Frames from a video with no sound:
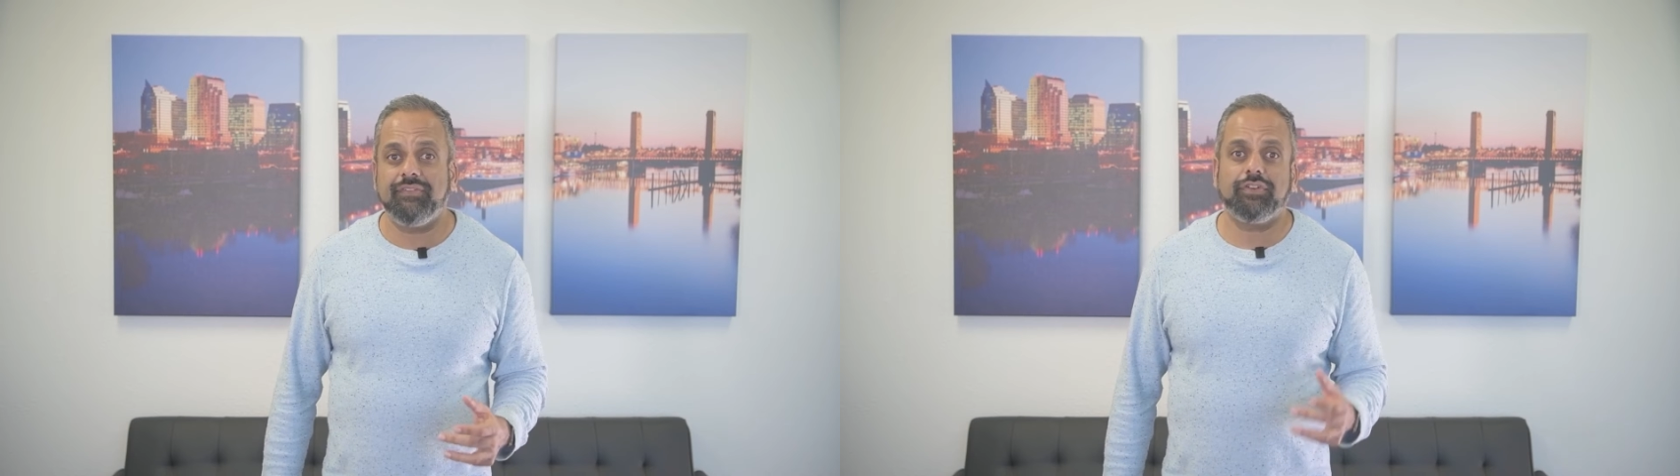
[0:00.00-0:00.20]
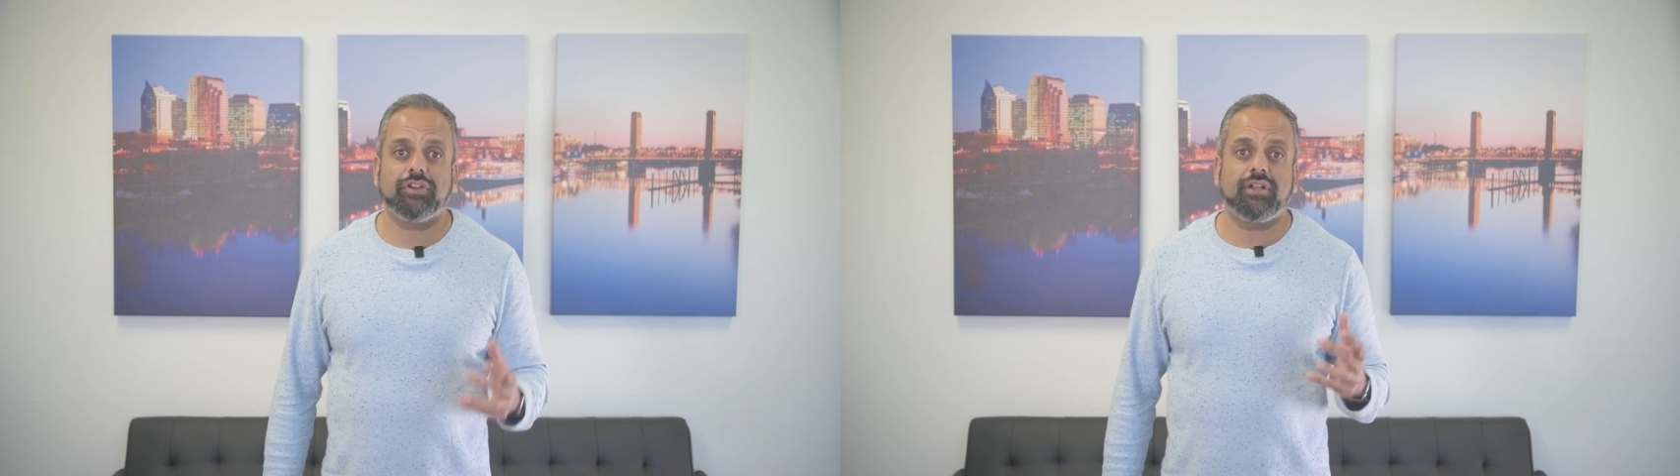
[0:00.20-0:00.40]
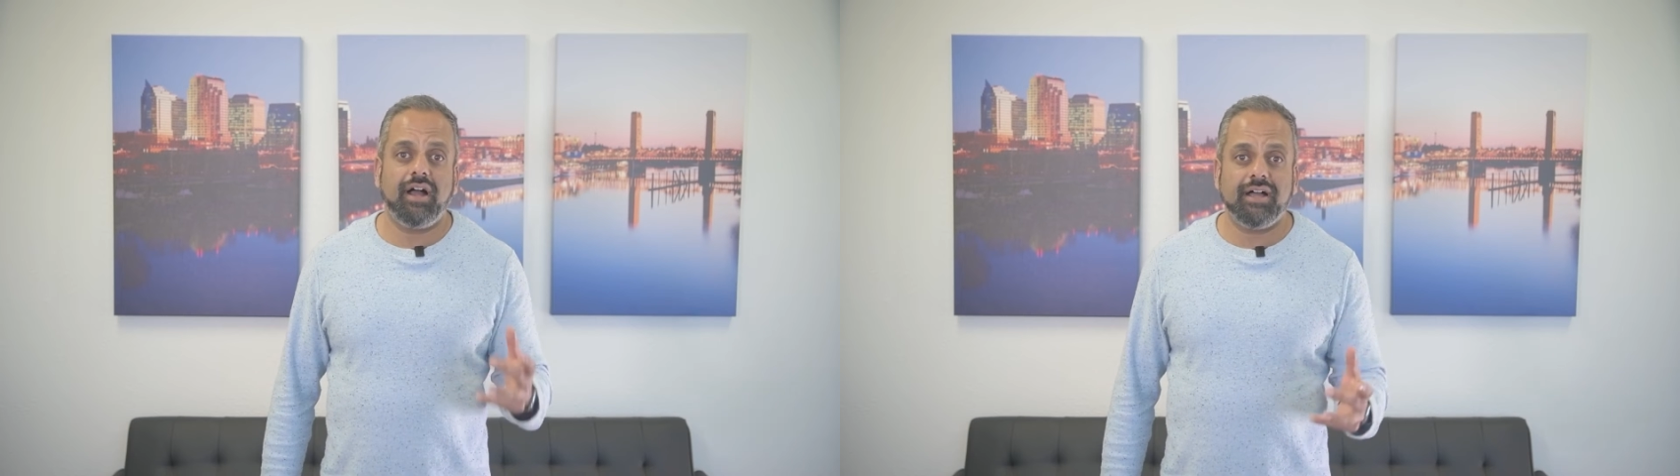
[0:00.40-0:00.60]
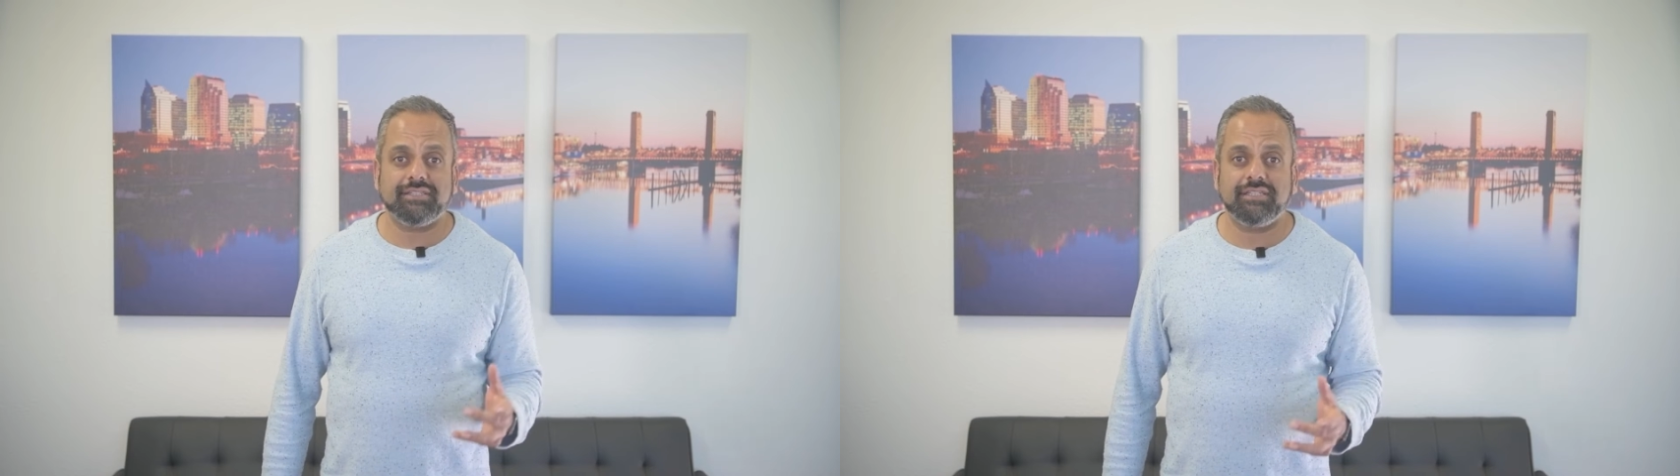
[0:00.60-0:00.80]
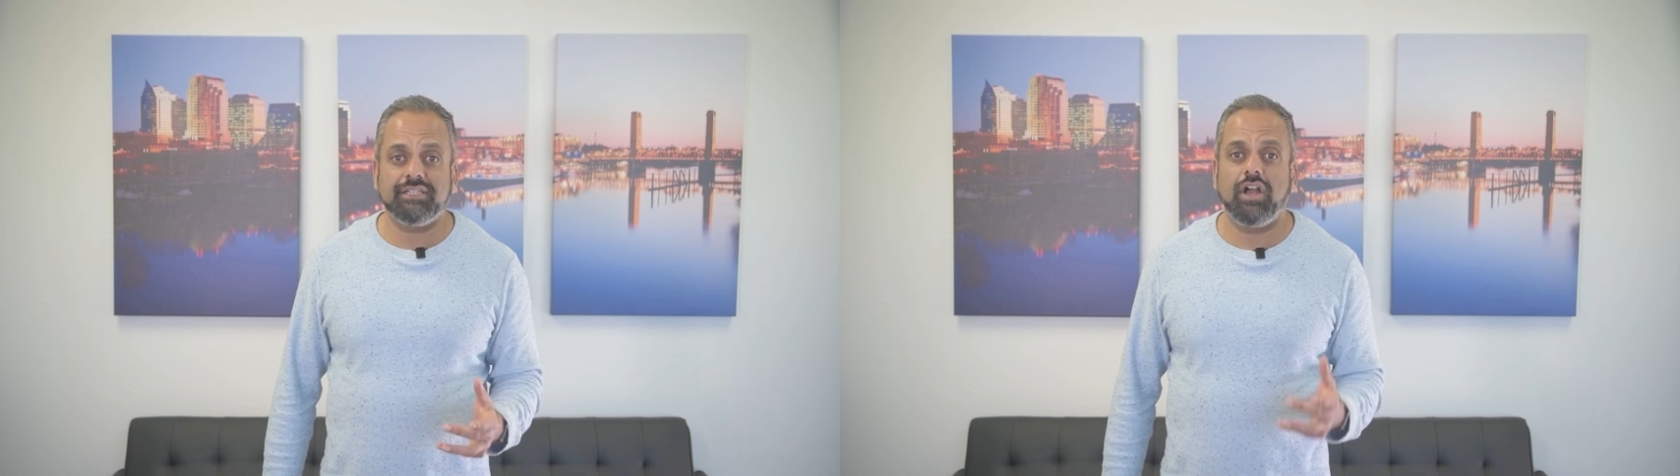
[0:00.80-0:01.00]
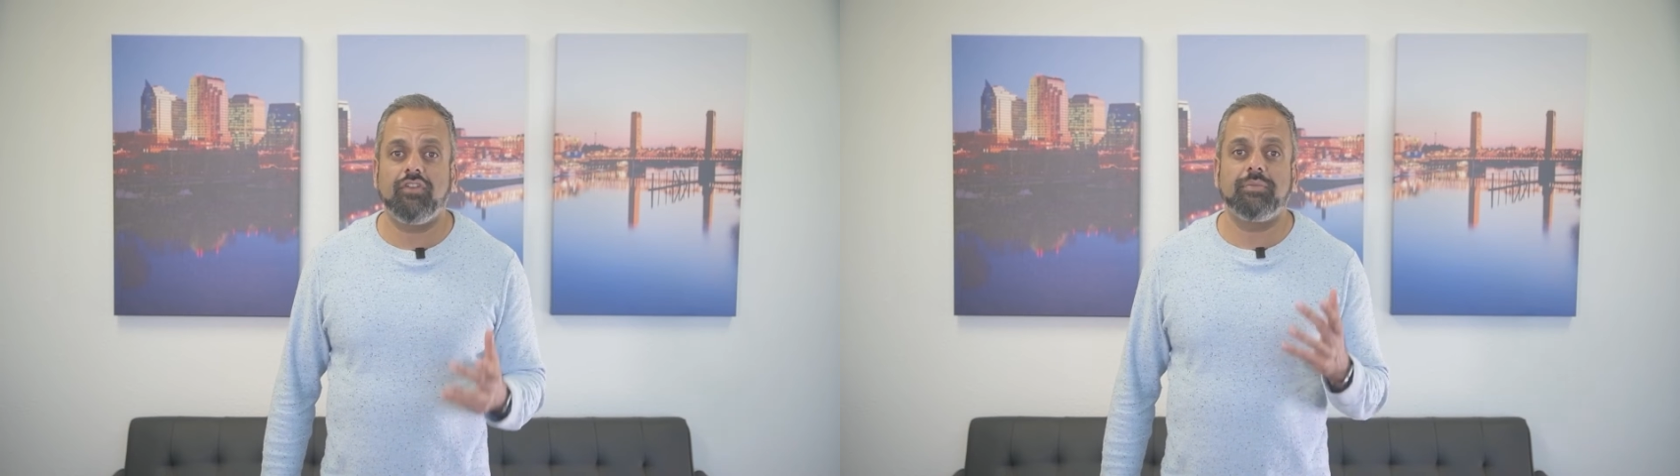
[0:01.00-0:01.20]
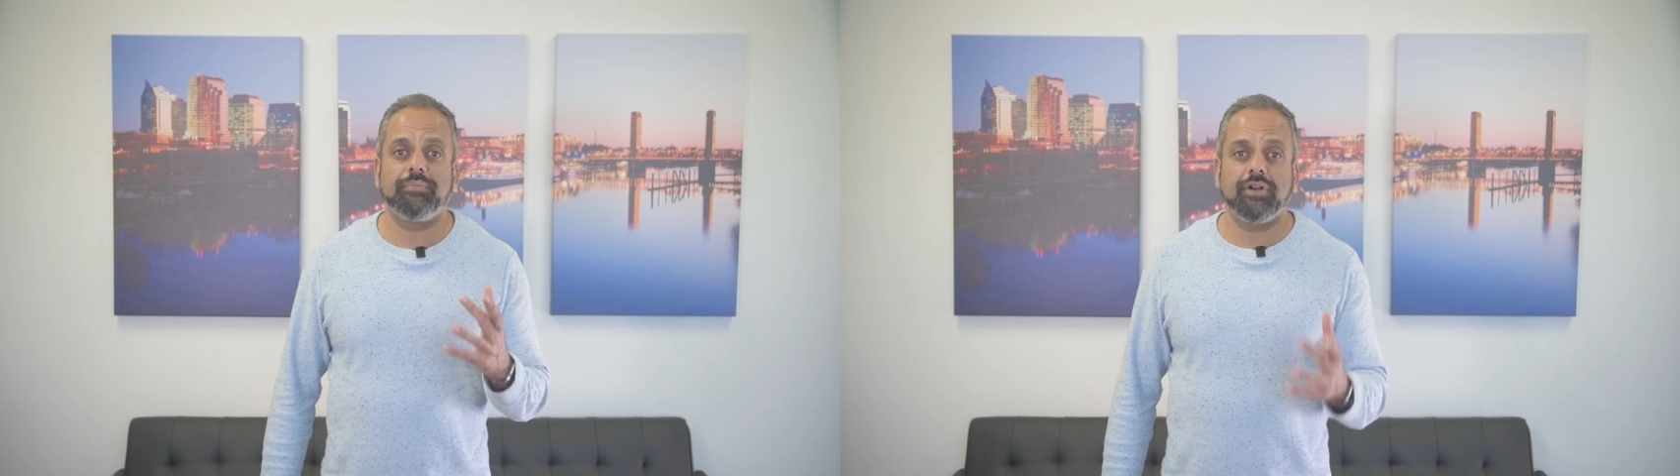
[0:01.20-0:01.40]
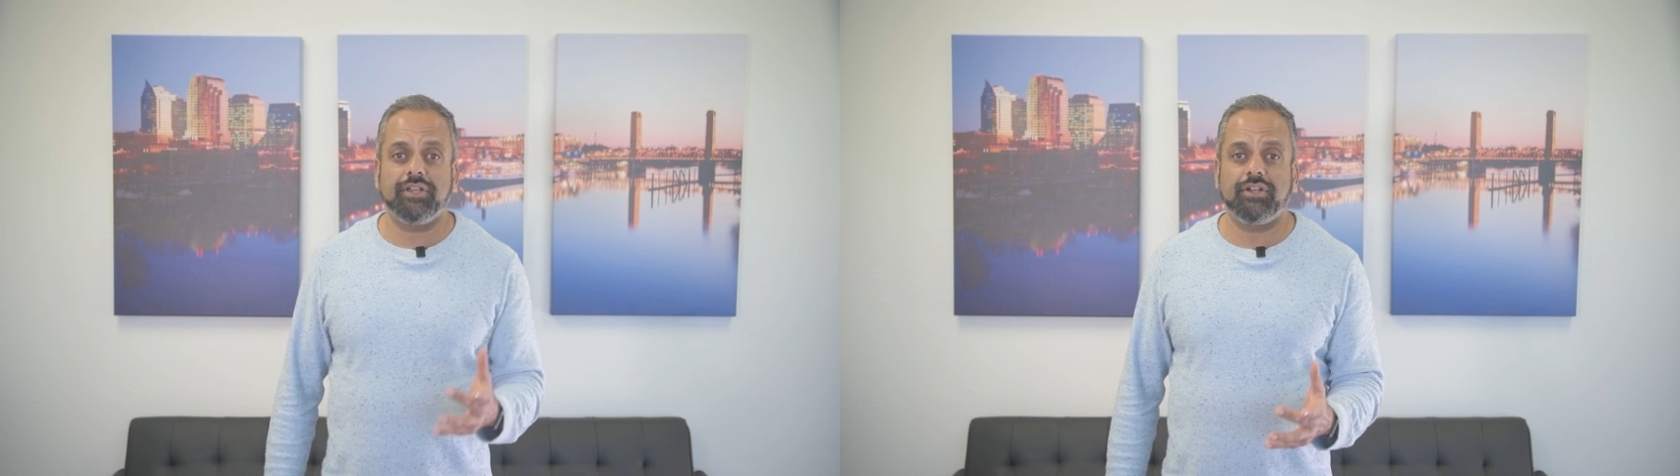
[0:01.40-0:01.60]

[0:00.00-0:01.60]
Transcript: If you're constantly overbooking